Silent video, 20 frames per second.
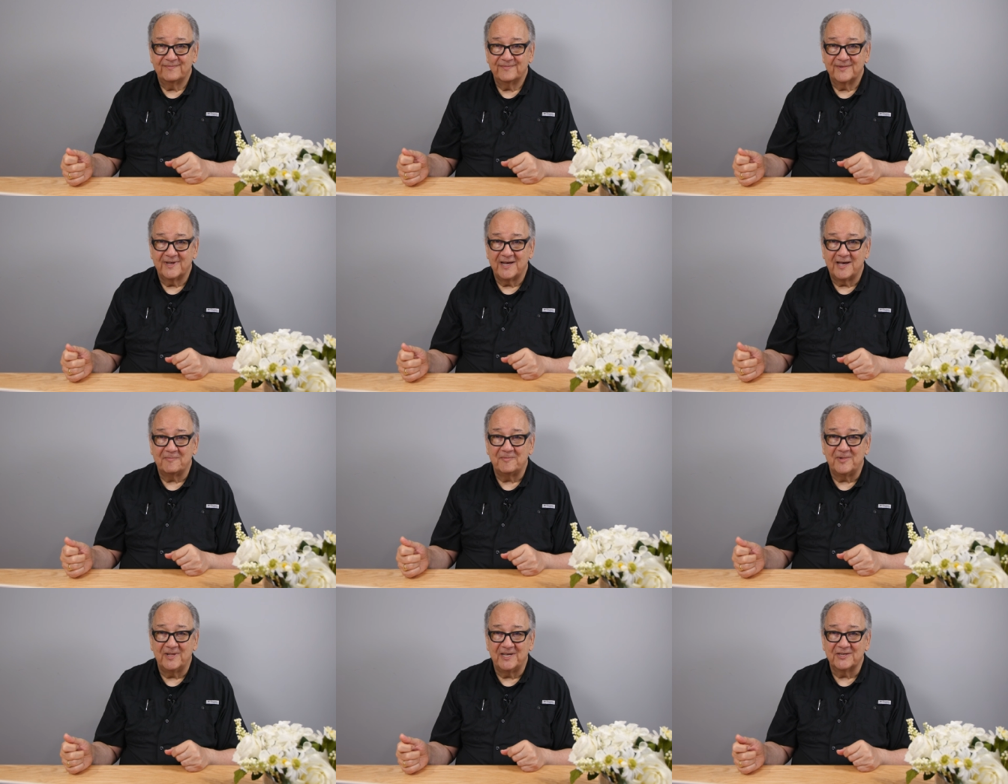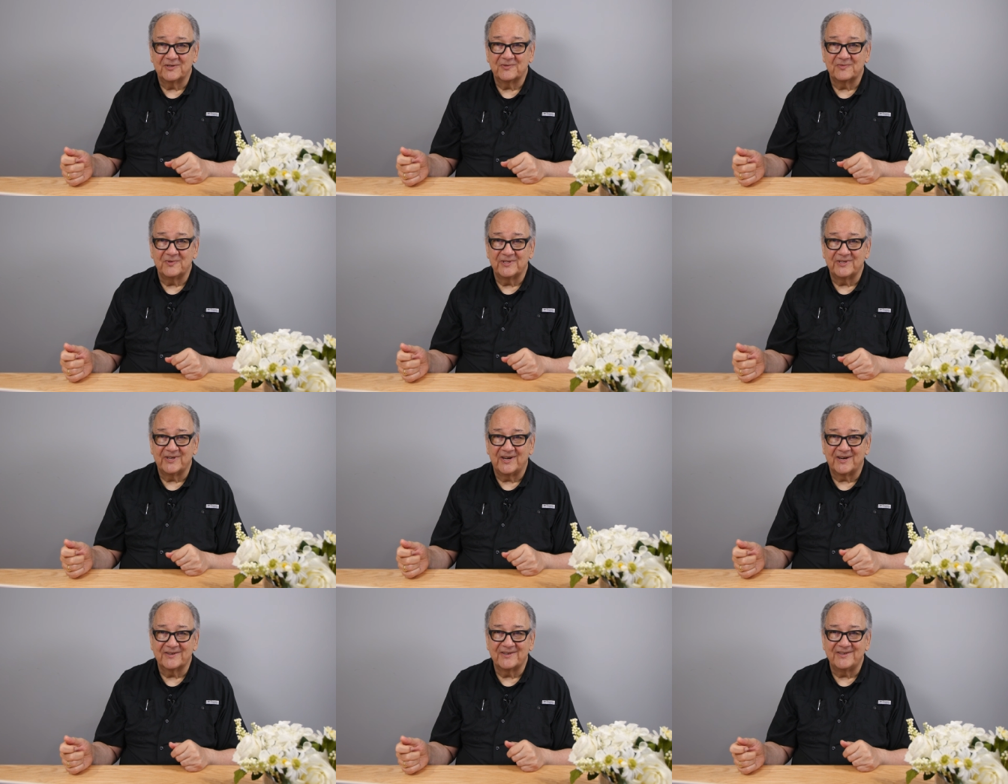God bless. We'll
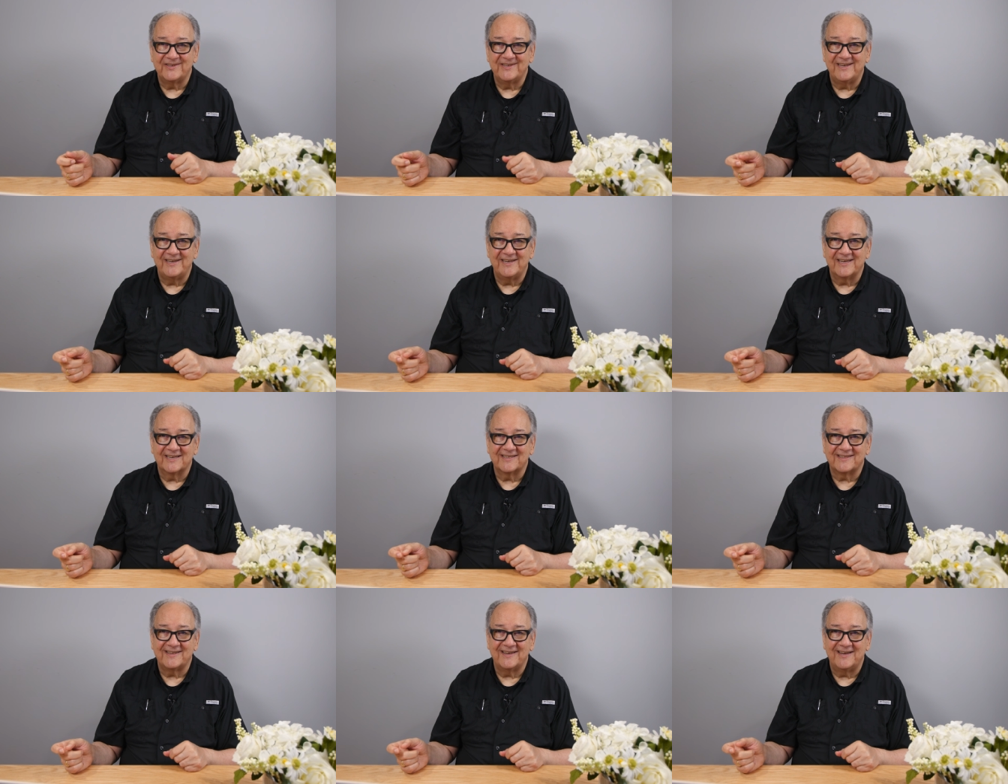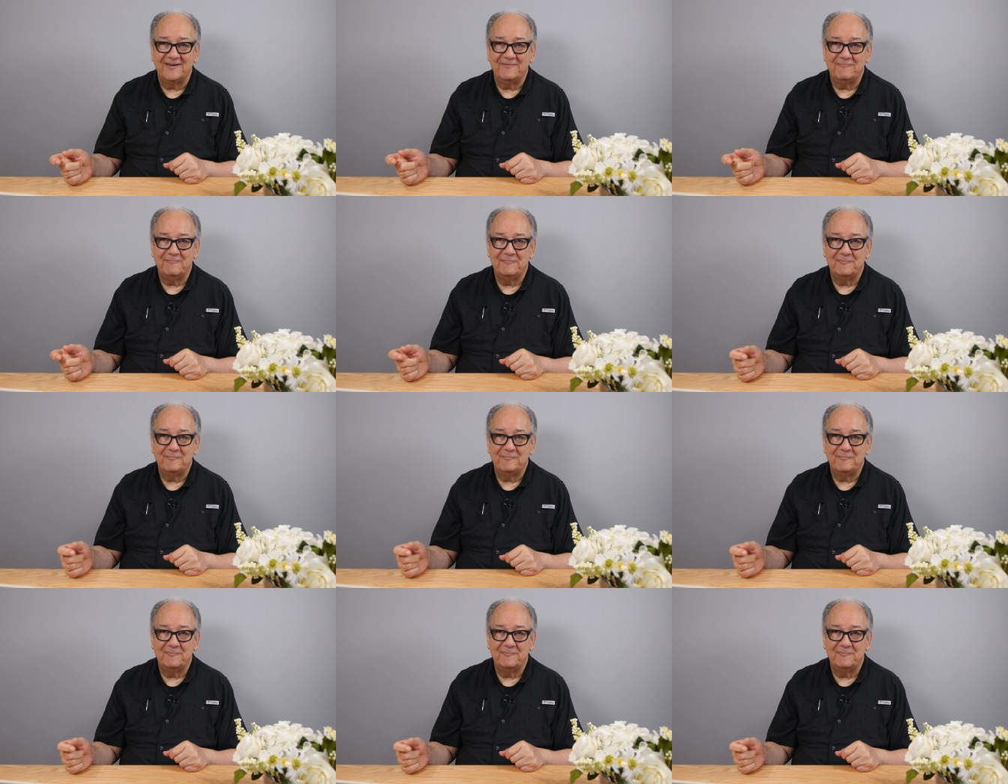talk to you next time.